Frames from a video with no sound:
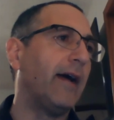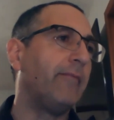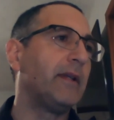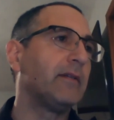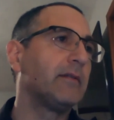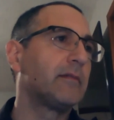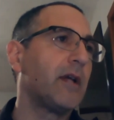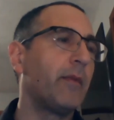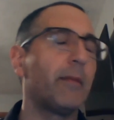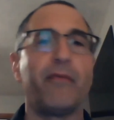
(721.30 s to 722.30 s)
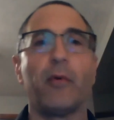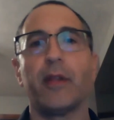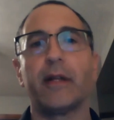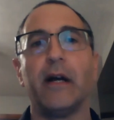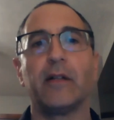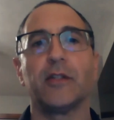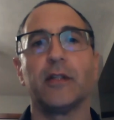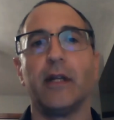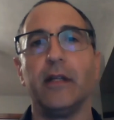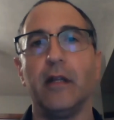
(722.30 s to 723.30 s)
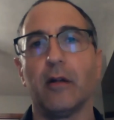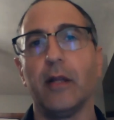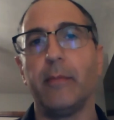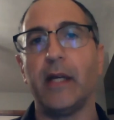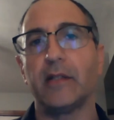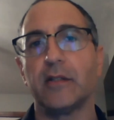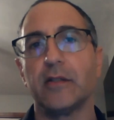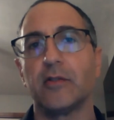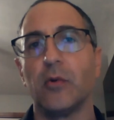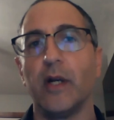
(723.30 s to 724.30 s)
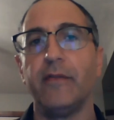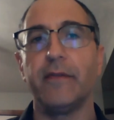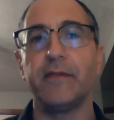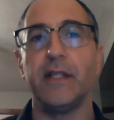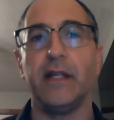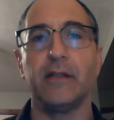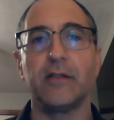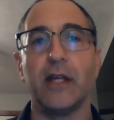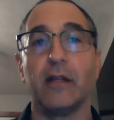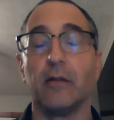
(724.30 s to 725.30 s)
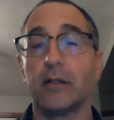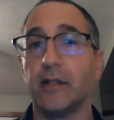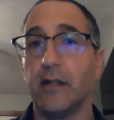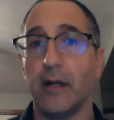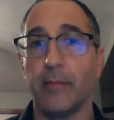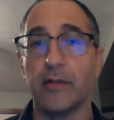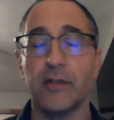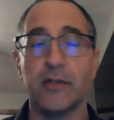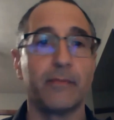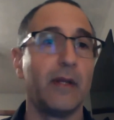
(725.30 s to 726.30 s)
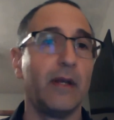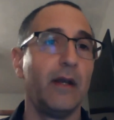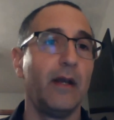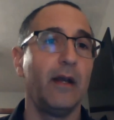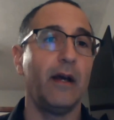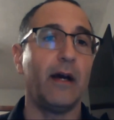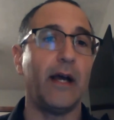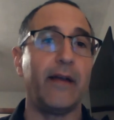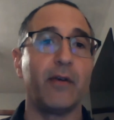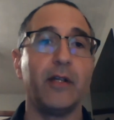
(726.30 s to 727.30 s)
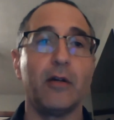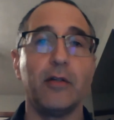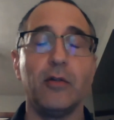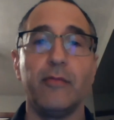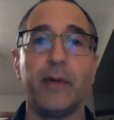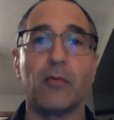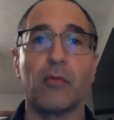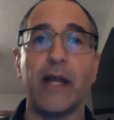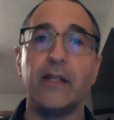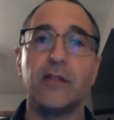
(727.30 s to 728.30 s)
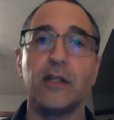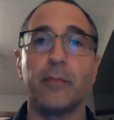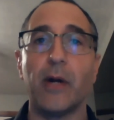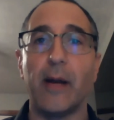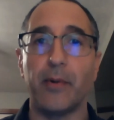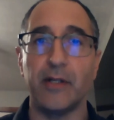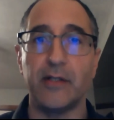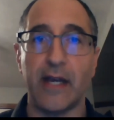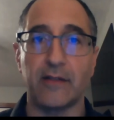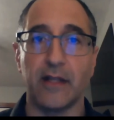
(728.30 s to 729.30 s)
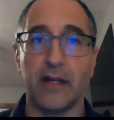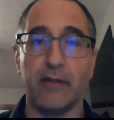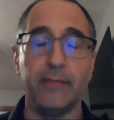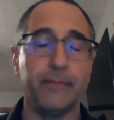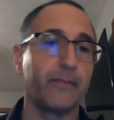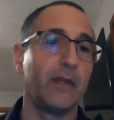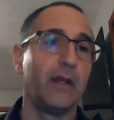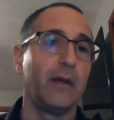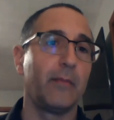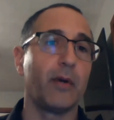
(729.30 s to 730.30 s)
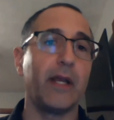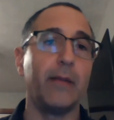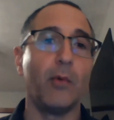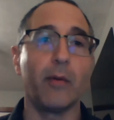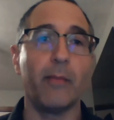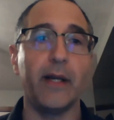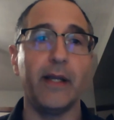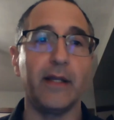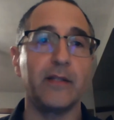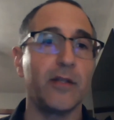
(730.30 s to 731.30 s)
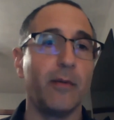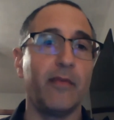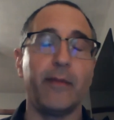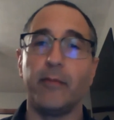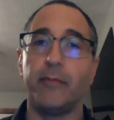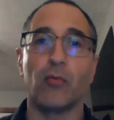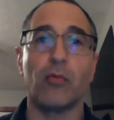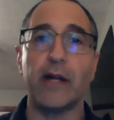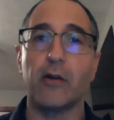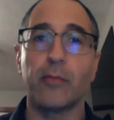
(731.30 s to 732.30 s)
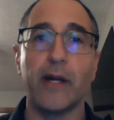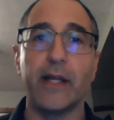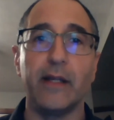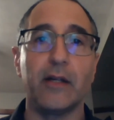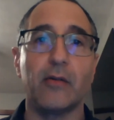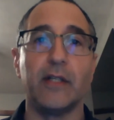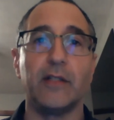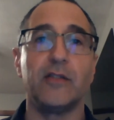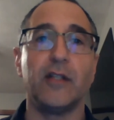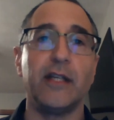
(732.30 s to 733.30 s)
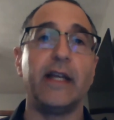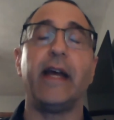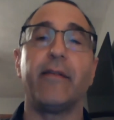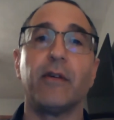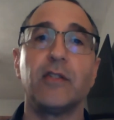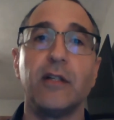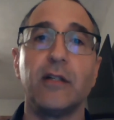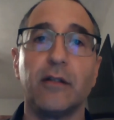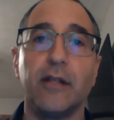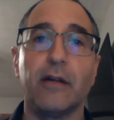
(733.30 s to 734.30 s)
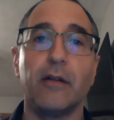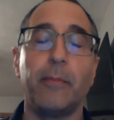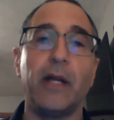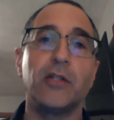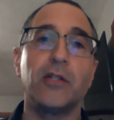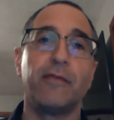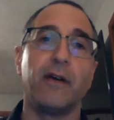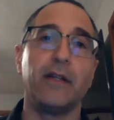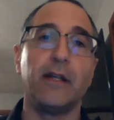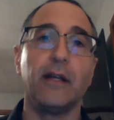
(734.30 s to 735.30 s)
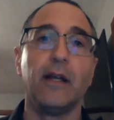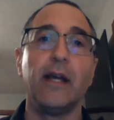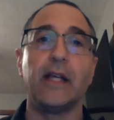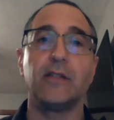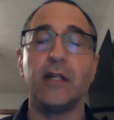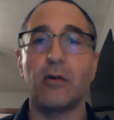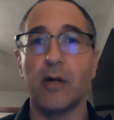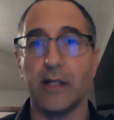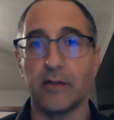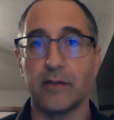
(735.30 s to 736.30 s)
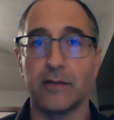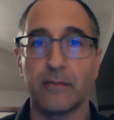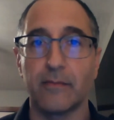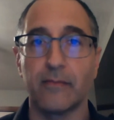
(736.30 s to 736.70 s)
I've been coming before the council on a yearly basis since 2015 saying, look at the numbers. Every year you've been raising the property tax levy, bringing more money in. Some of them have been record-breaking increases, and yet every single year the pension funding has decreased.